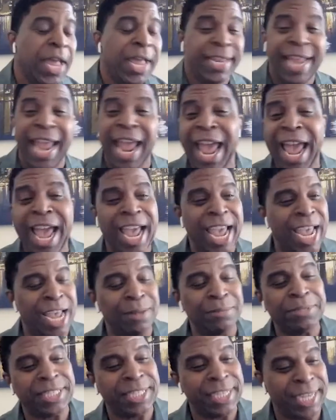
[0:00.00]
Yeah,
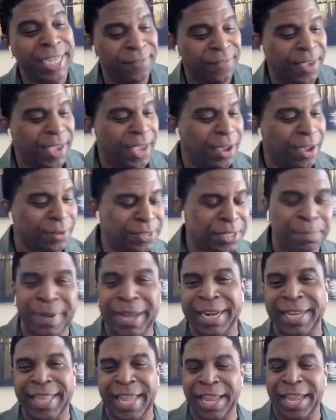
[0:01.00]
M T V, hosted by
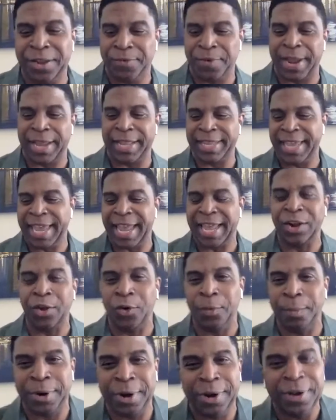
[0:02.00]
the late, great Ken
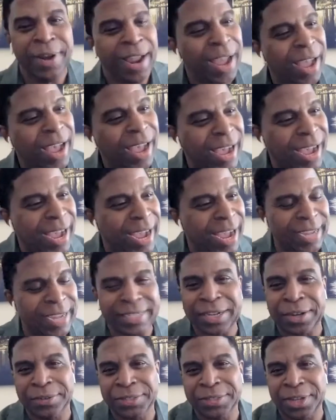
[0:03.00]
Ober, uh,
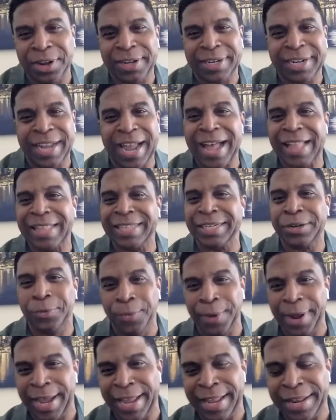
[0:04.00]
co-starred Colin
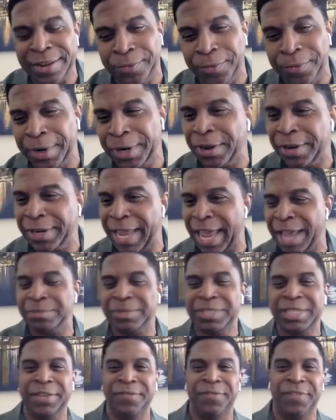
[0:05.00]
Quinn, went on to M
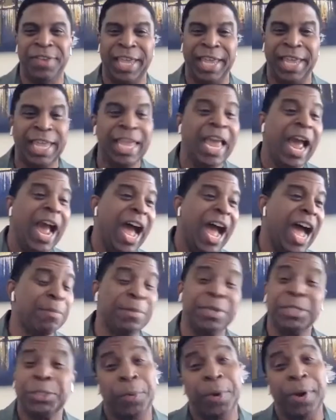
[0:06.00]
T V.
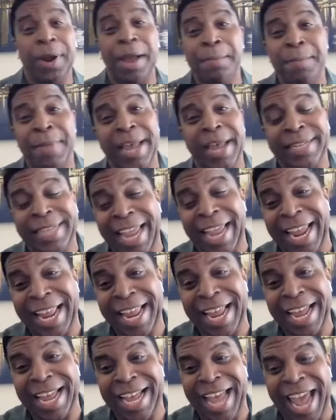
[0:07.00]
Um, is where I met a
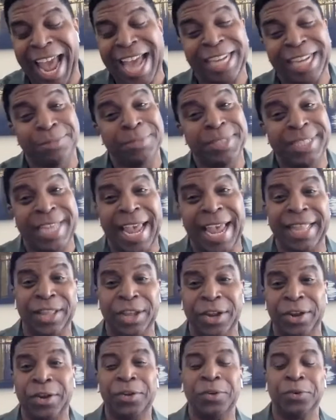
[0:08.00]
uh, Adam
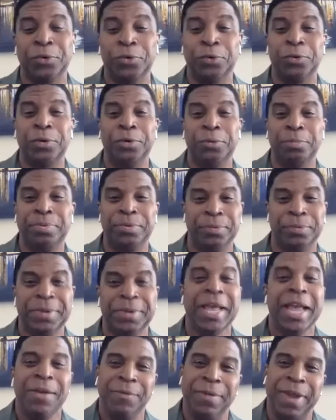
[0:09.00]
Sandler, who, who who
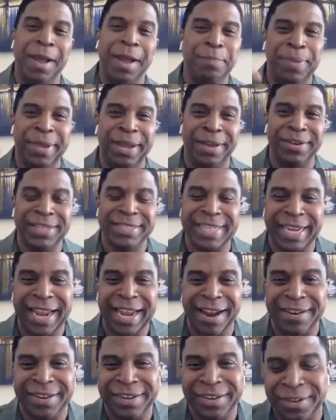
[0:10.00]
appeared as a
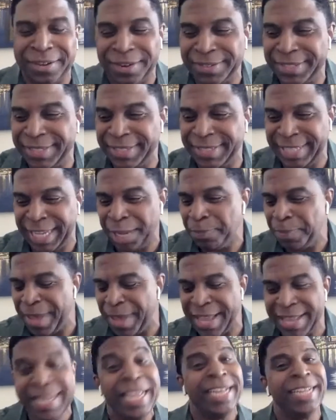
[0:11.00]
character called
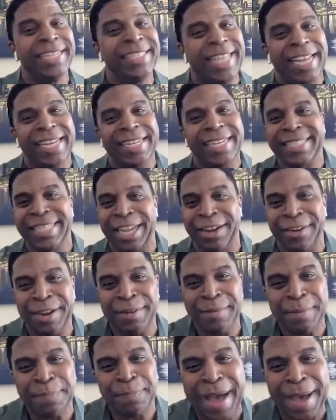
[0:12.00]
Stickpin. Dennis Leary
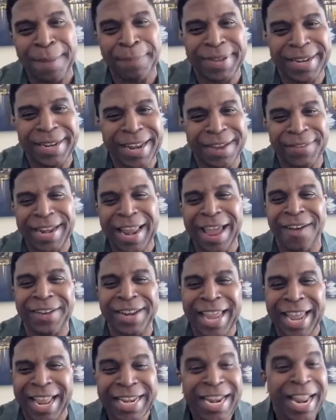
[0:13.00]
would pop in every now
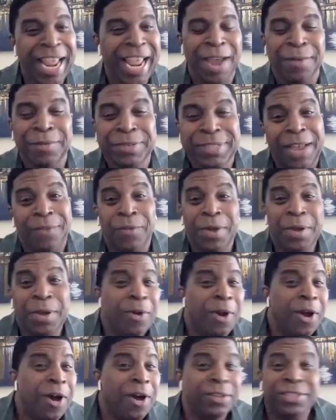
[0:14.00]
and then. It was like we
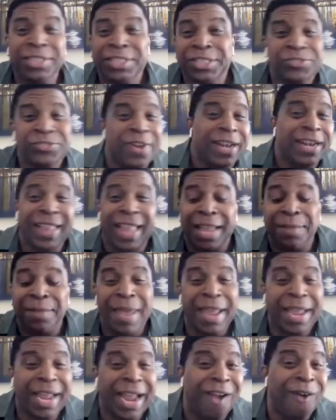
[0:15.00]
were all just trying to like
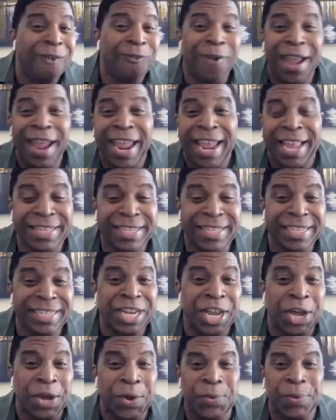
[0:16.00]
make our way and, you
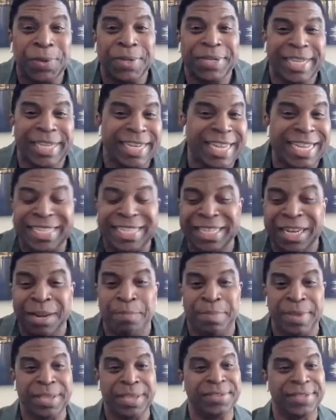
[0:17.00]
know, get into the
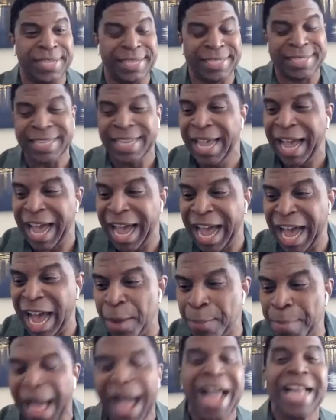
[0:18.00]
business.
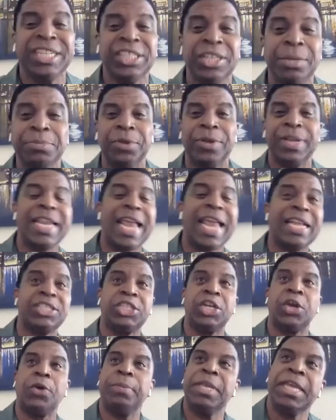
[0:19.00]
Um, I jumped onto that
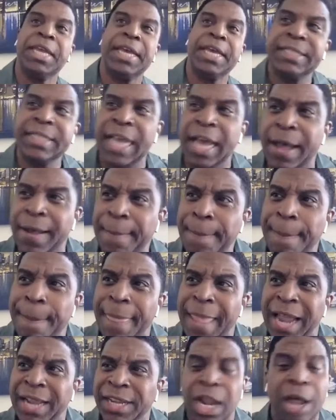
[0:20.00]
show because, um,
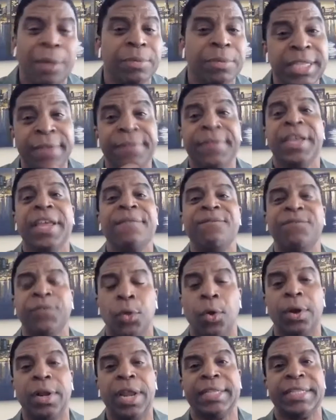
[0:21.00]
you know, I was living in
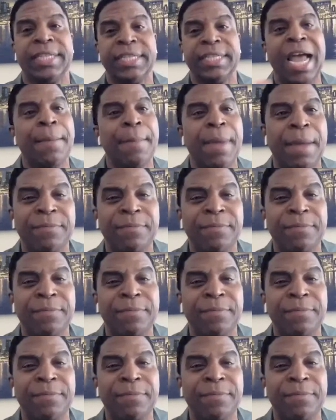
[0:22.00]
Florida at the time.